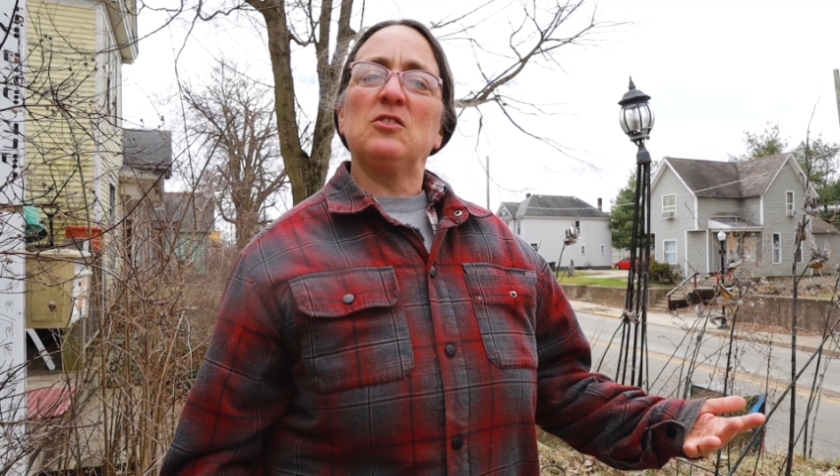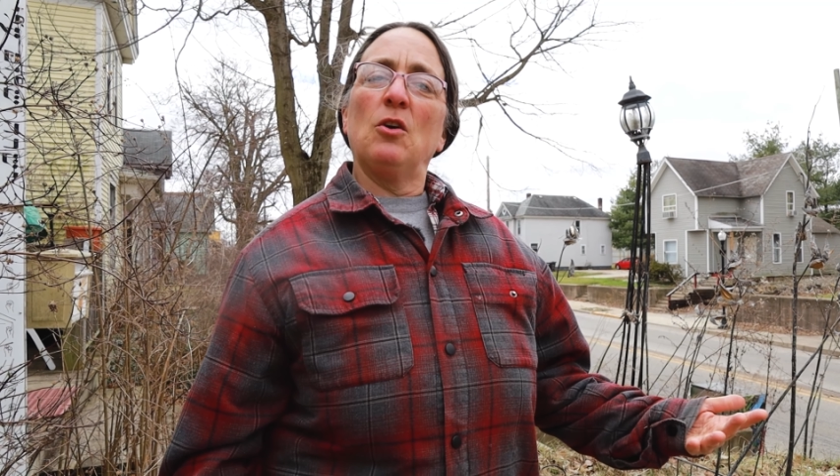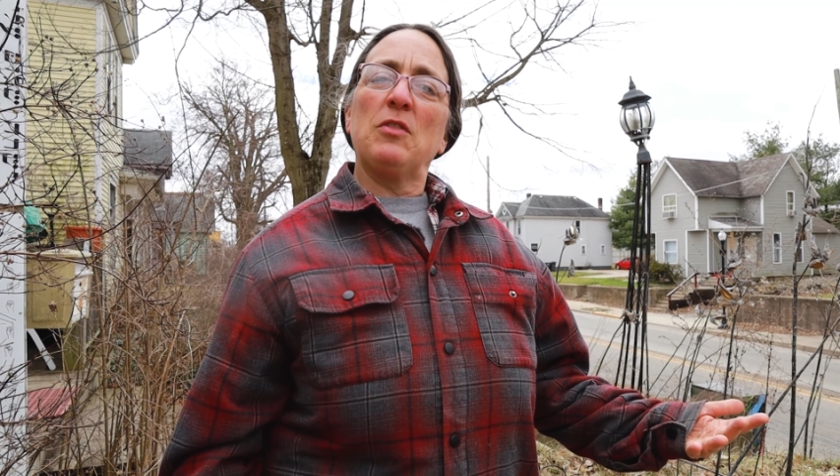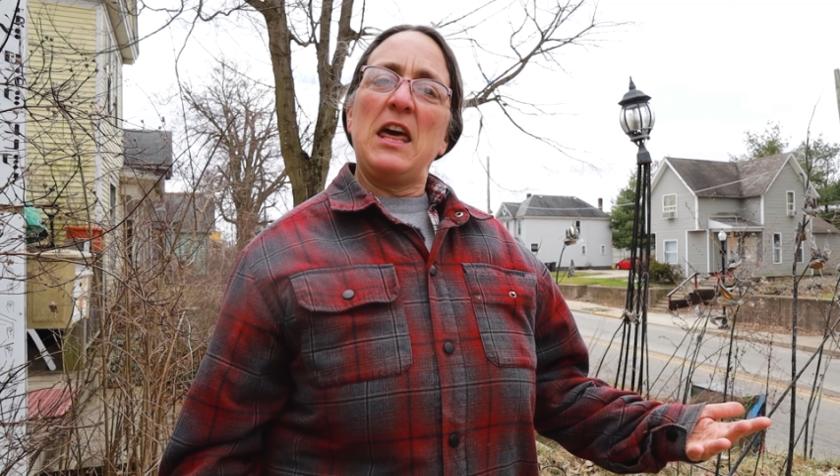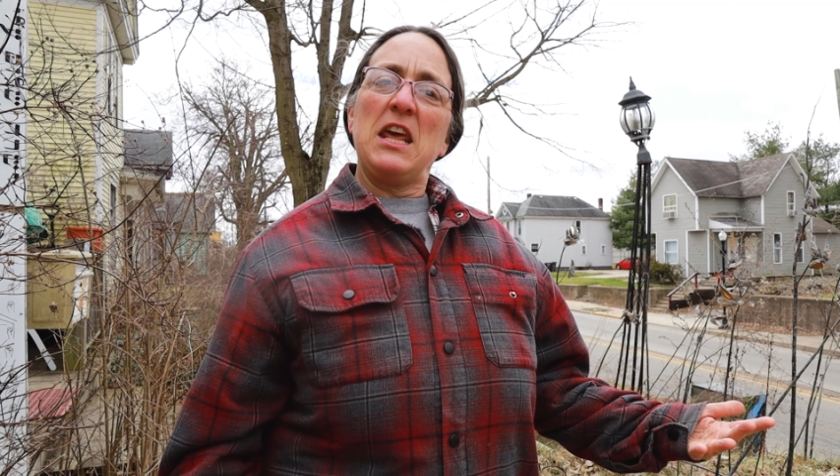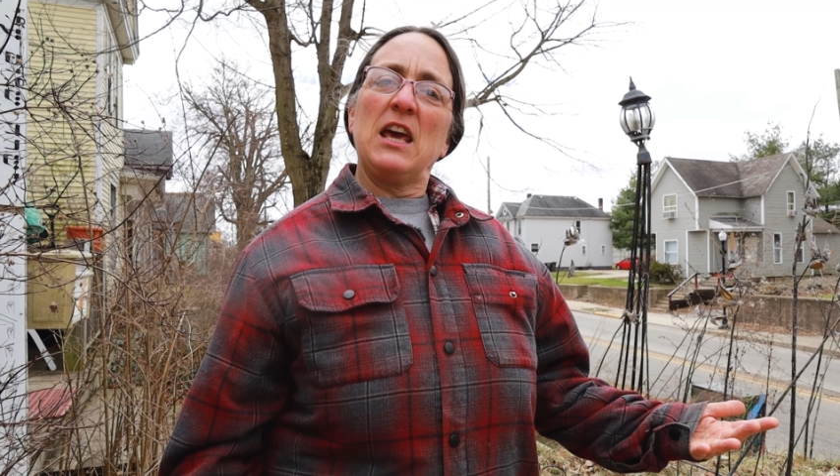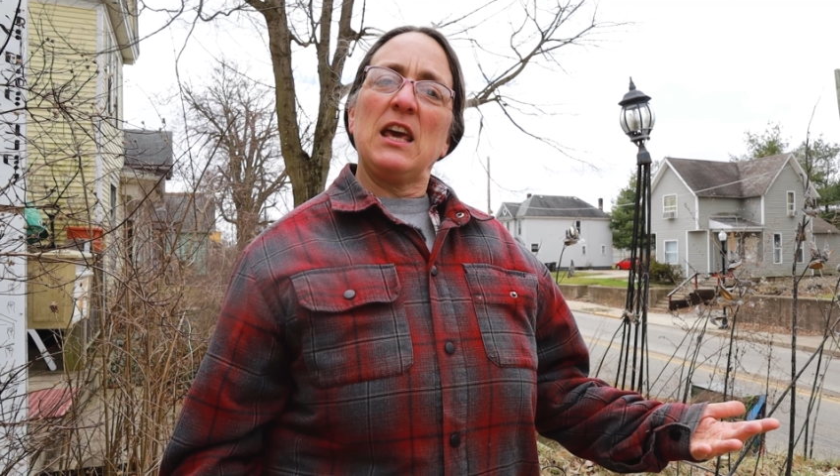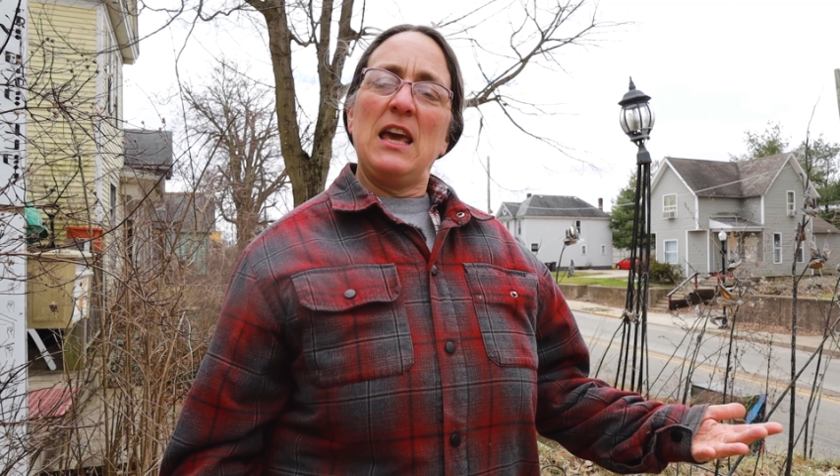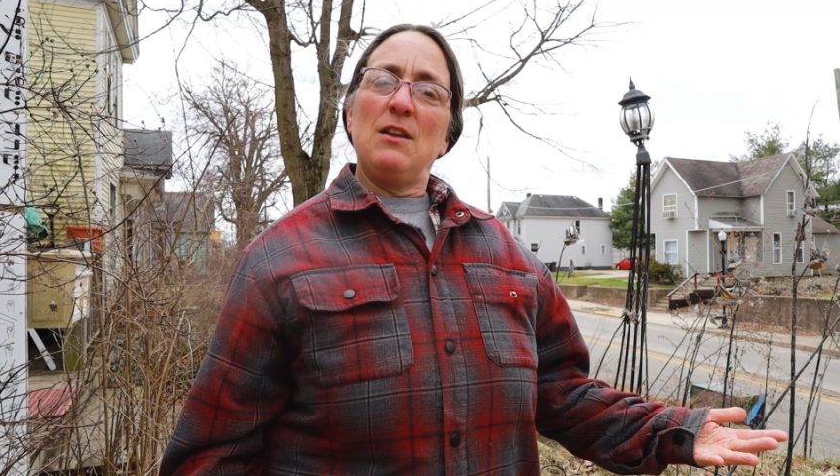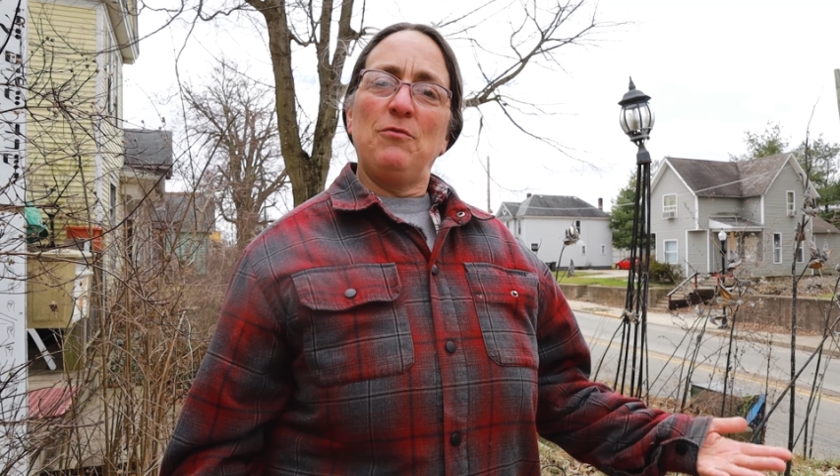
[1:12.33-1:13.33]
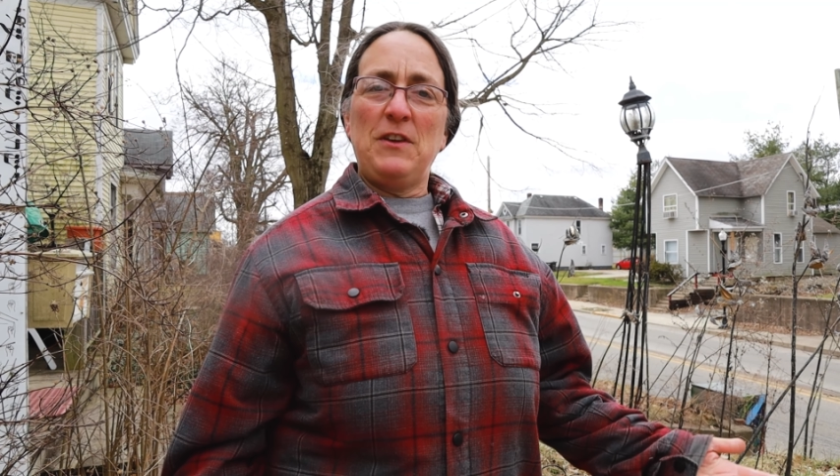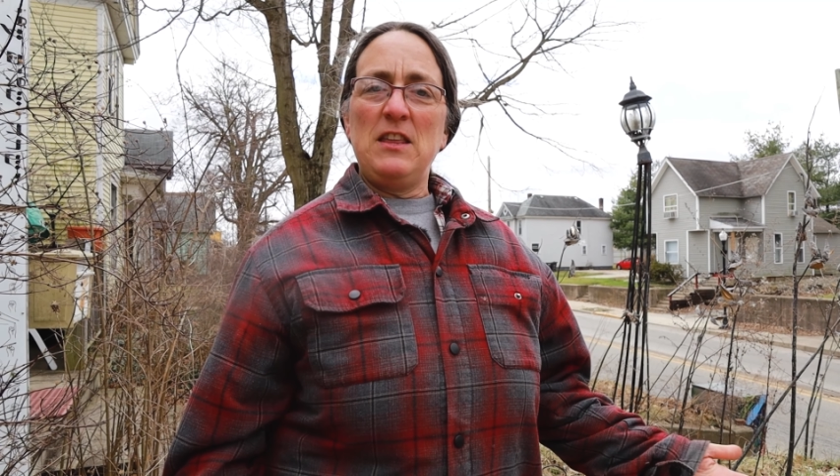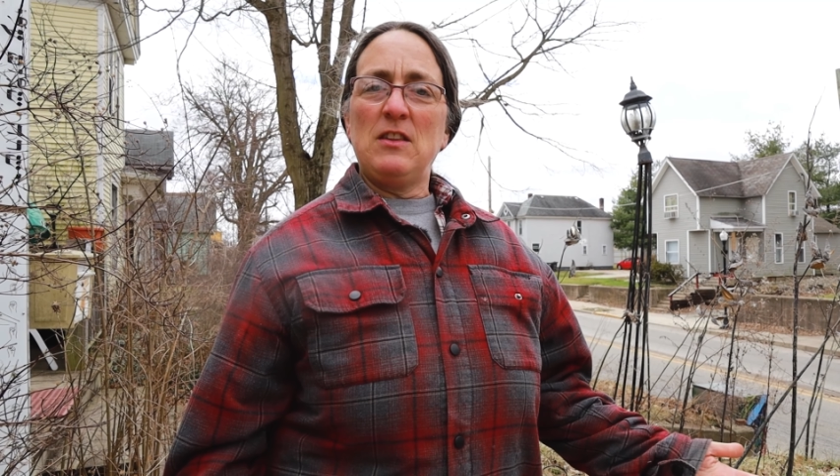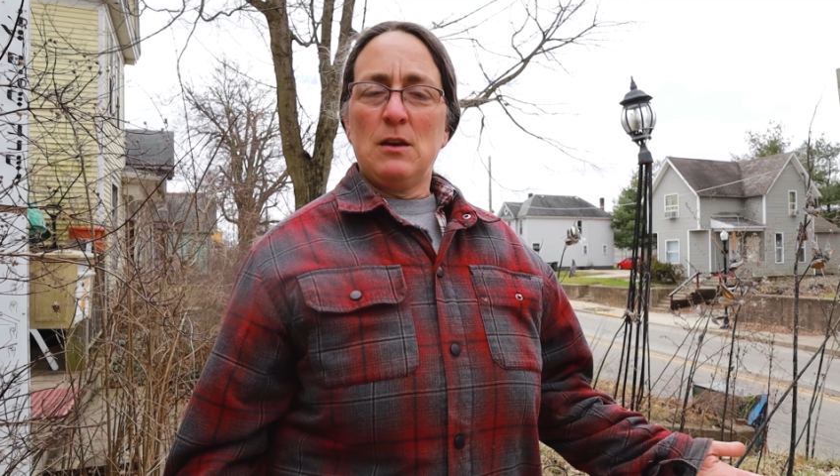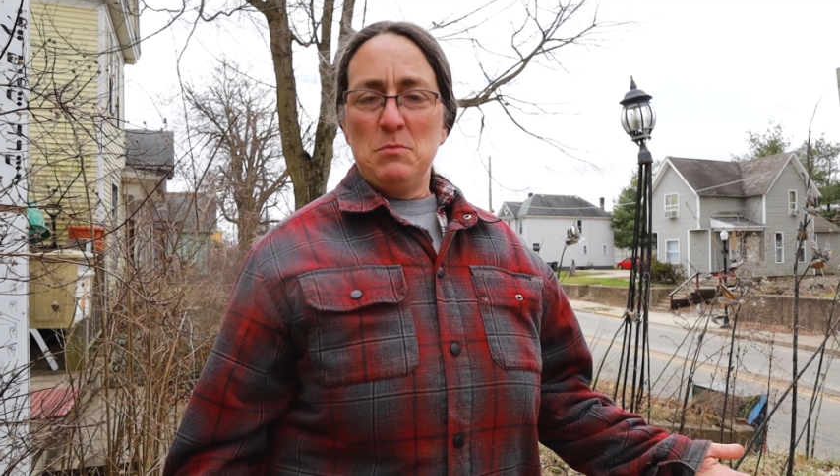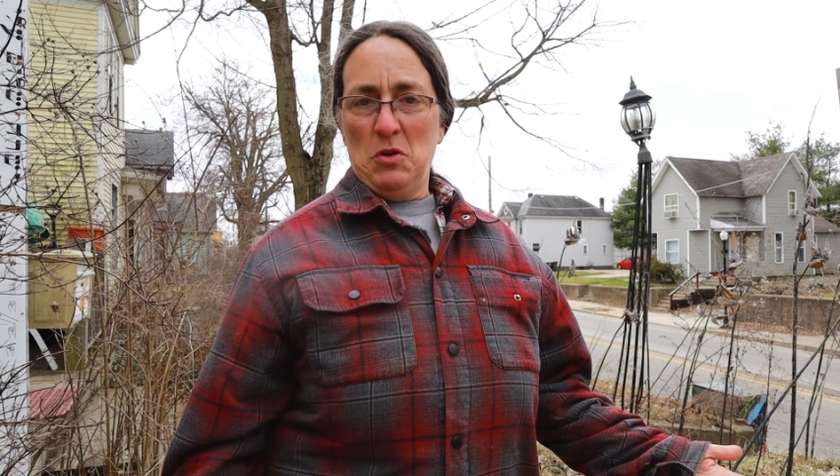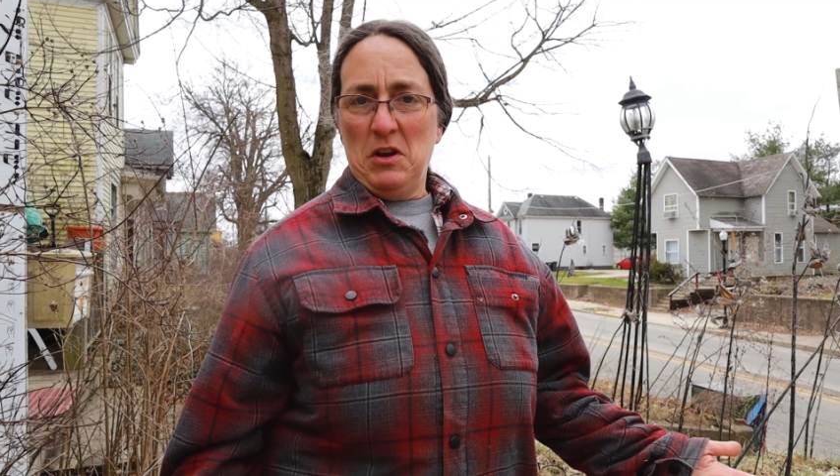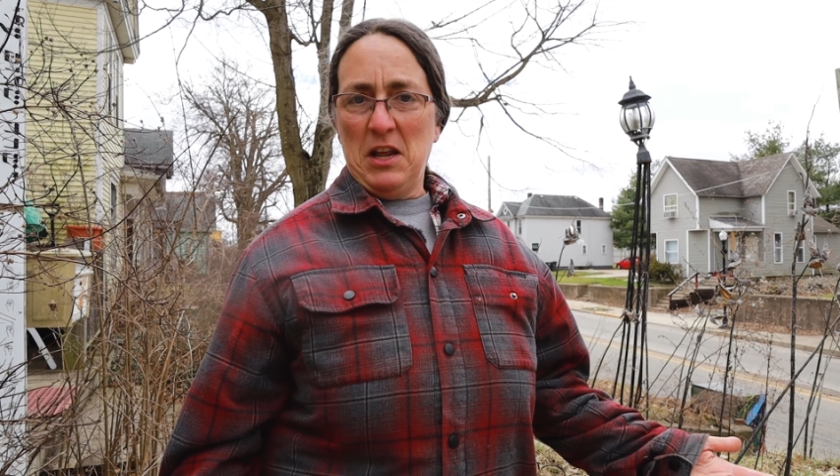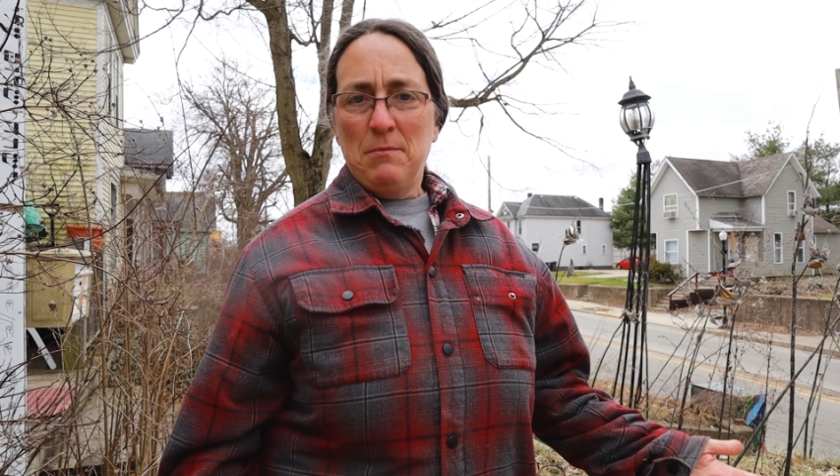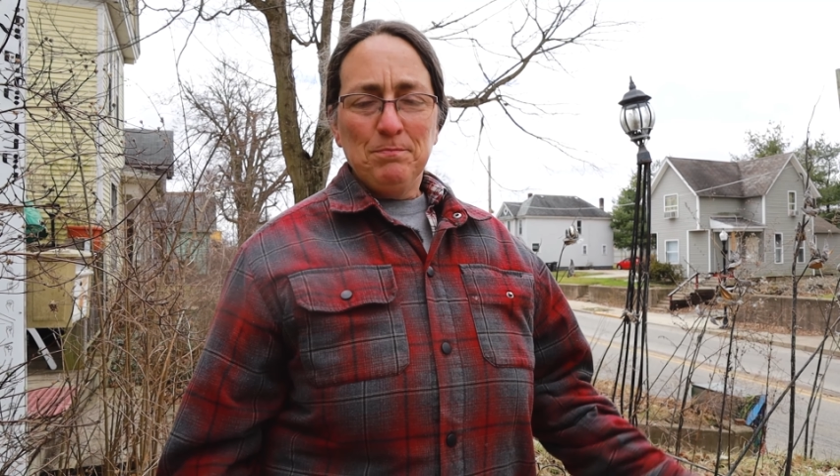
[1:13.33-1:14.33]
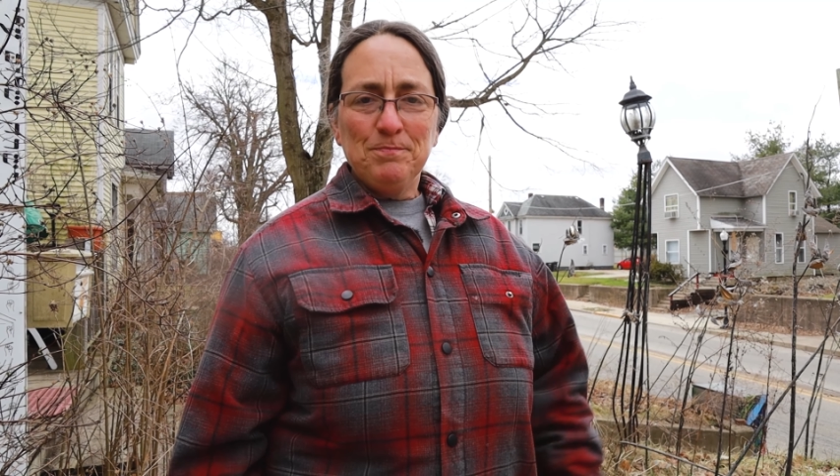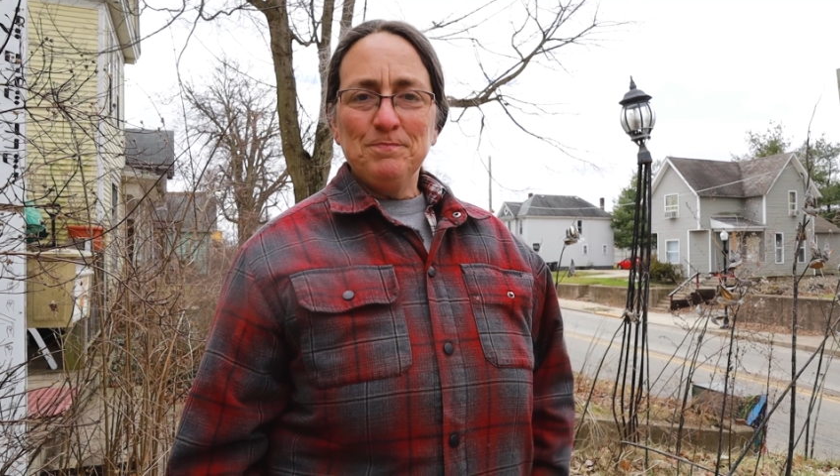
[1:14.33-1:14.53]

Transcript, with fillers: so that it can feed the community.